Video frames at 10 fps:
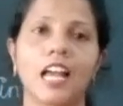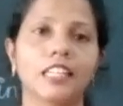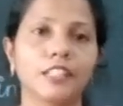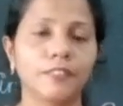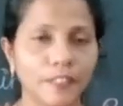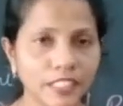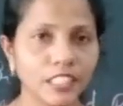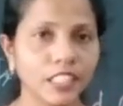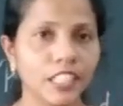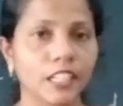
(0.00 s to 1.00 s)
The
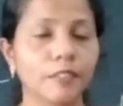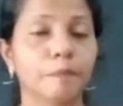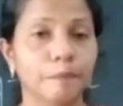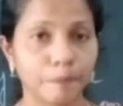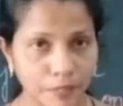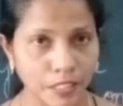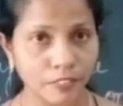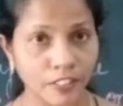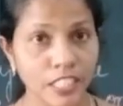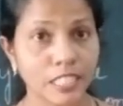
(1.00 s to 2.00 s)
first
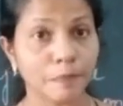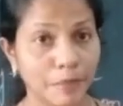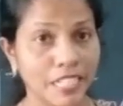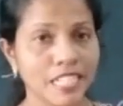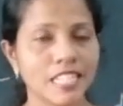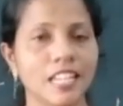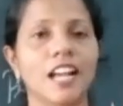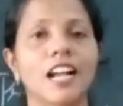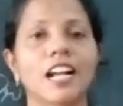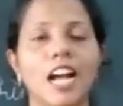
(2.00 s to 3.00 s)
prince
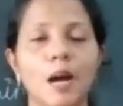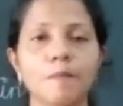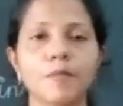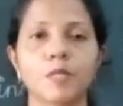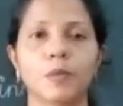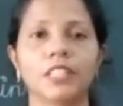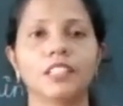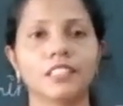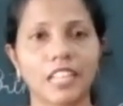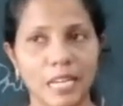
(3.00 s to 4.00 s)
comes
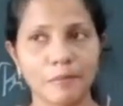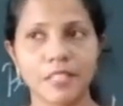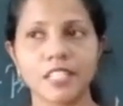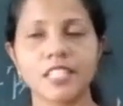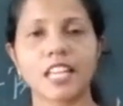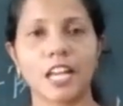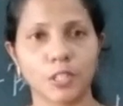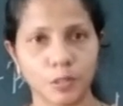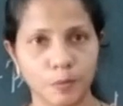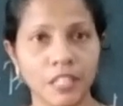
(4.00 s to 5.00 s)
with diamonds
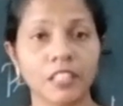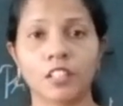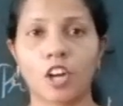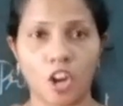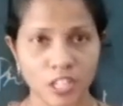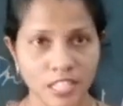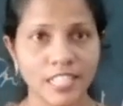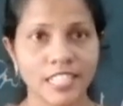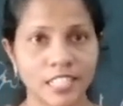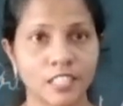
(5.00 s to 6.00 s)
and ruby, the
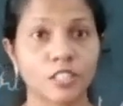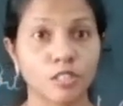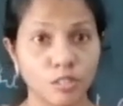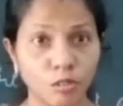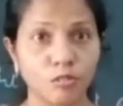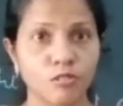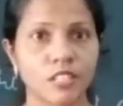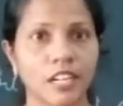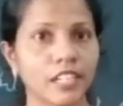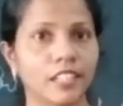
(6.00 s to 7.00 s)
costliest stones,
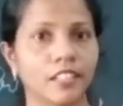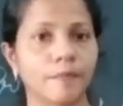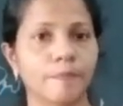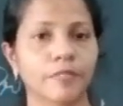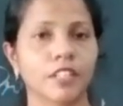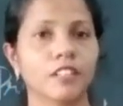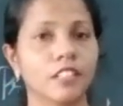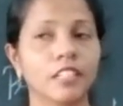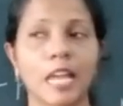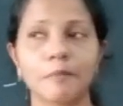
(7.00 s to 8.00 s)
right?
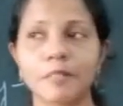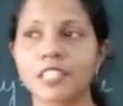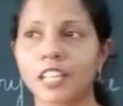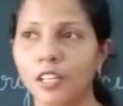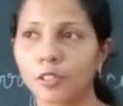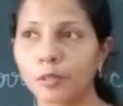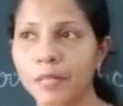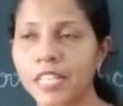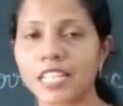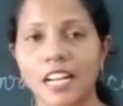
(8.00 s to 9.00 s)
The diamonds and
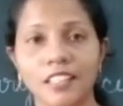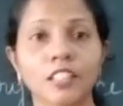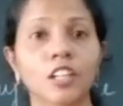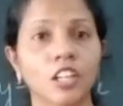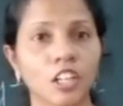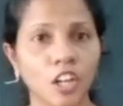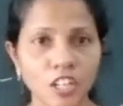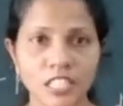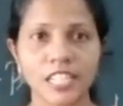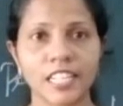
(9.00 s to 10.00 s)
rubies are the
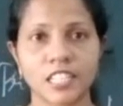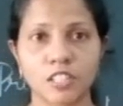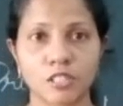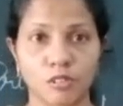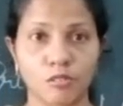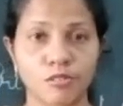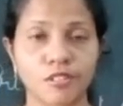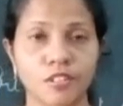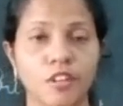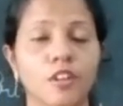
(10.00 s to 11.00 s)
costliest
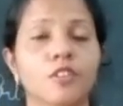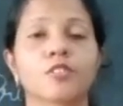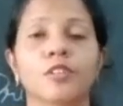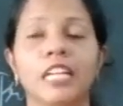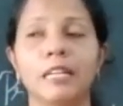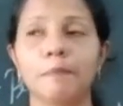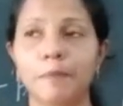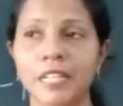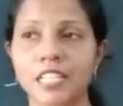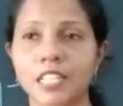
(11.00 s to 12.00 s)
stones. So he
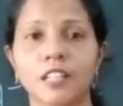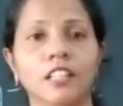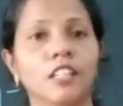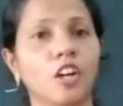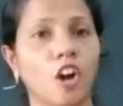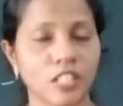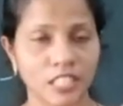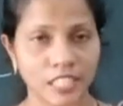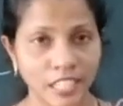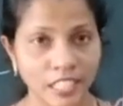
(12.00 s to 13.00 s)
brings the
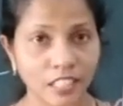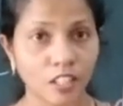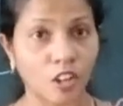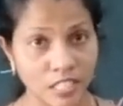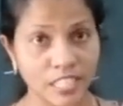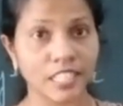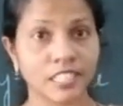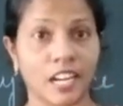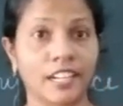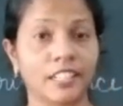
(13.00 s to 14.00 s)

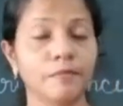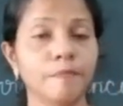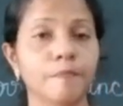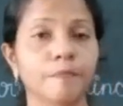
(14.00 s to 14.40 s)
costliest item.